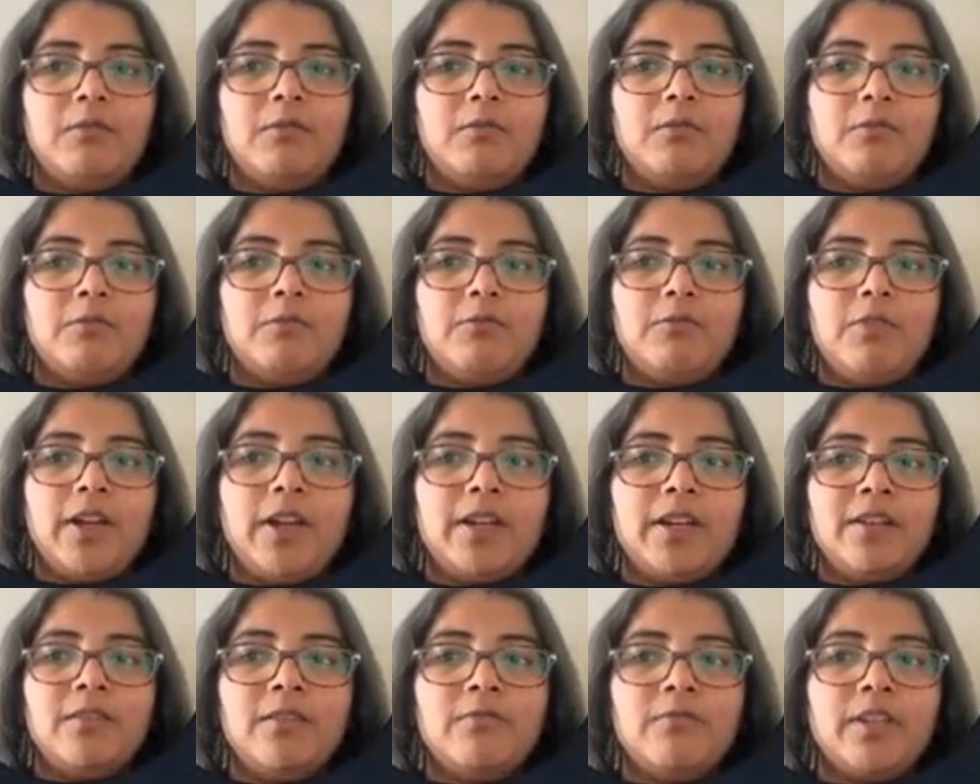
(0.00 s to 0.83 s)

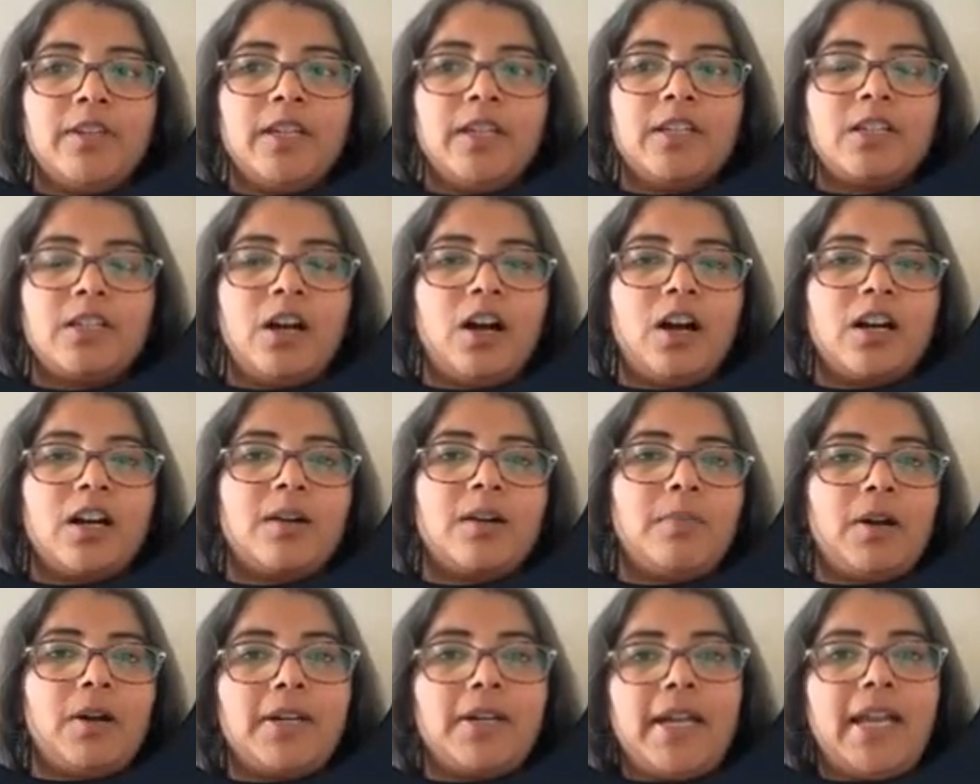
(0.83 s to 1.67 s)
When we talk
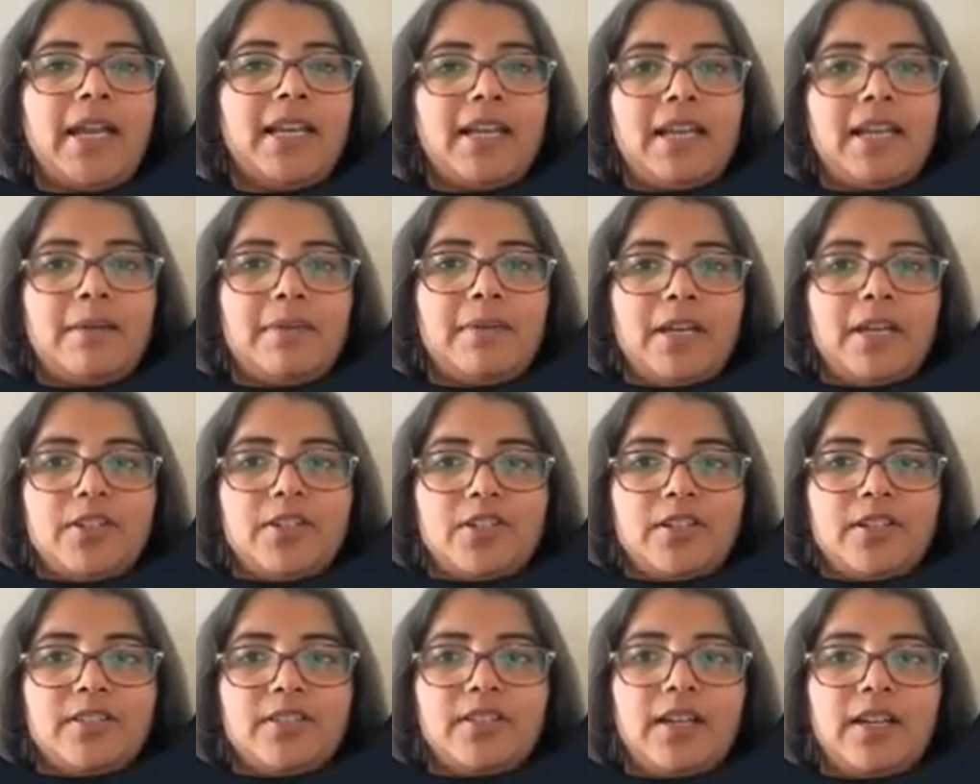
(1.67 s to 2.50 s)
about LLM
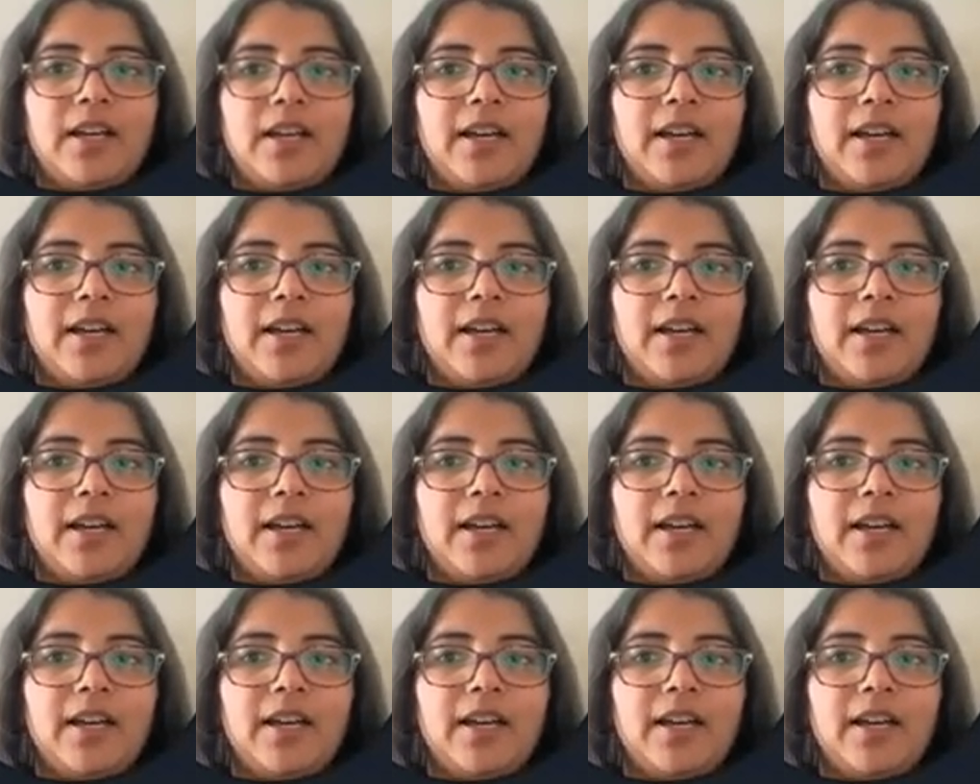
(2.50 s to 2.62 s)
agents,